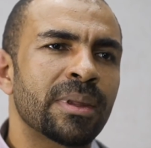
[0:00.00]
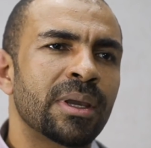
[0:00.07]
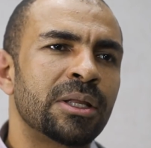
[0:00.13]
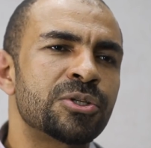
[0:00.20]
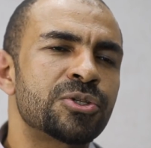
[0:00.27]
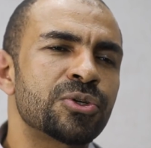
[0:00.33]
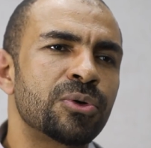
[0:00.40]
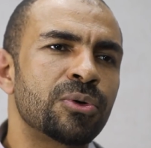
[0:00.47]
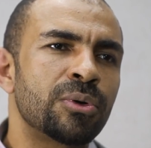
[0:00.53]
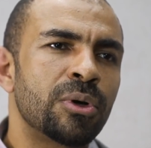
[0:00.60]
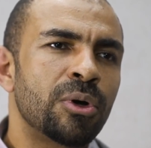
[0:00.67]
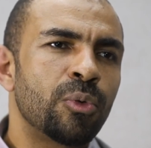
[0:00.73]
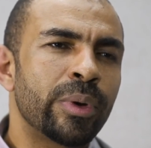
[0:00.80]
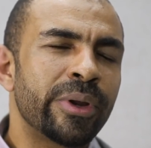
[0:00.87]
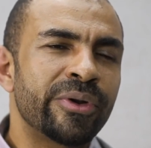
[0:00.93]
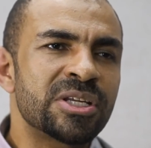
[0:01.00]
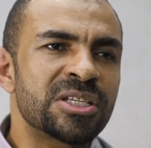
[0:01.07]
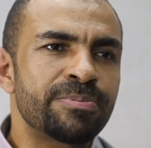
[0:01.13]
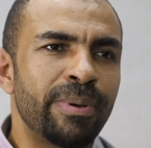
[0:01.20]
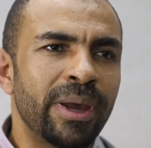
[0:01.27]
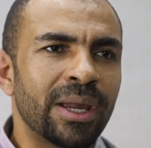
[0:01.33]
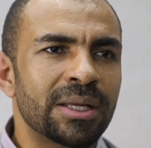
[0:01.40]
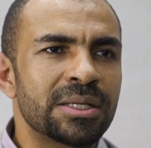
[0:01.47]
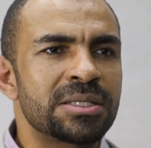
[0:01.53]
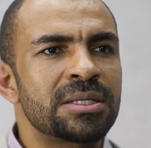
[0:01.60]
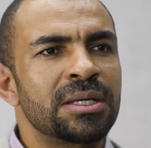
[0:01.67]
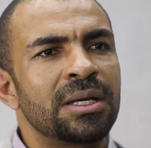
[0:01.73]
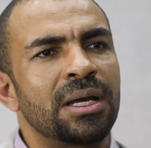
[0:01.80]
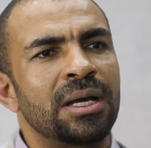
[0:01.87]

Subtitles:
And so we respect